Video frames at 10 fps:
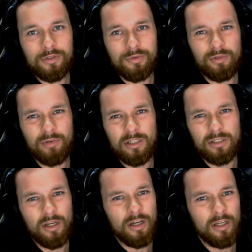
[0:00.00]
It's really red
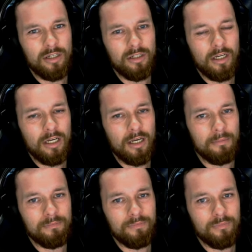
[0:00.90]
dirt,
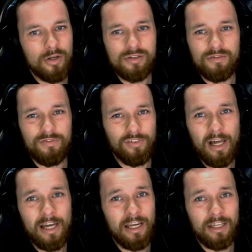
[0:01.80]
um, mostly
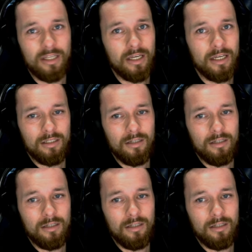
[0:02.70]
flat out there.